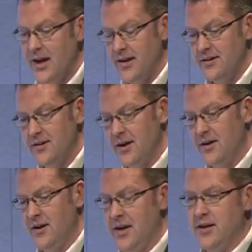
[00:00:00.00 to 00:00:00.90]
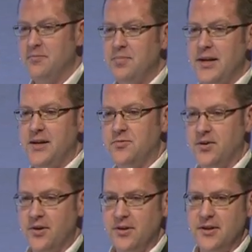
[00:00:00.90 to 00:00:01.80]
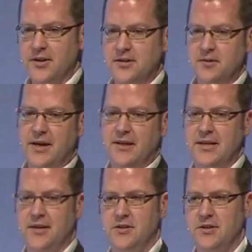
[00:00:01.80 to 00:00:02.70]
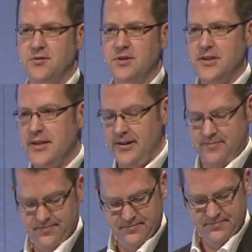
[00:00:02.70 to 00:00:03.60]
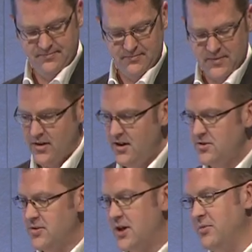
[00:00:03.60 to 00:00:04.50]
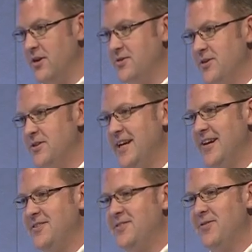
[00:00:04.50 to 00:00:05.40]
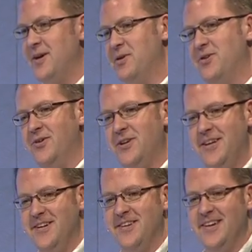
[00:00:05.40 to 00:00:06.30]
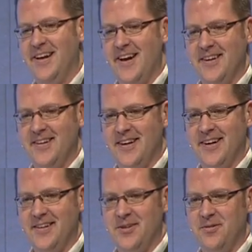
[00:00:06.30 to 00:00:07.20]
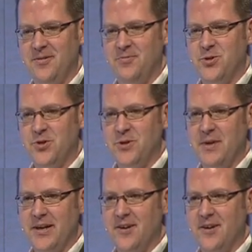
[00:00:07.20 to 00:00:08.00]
And it complies with all the things that banks have to deal with today. So come along to our stand, grab a cookie, and we'll show you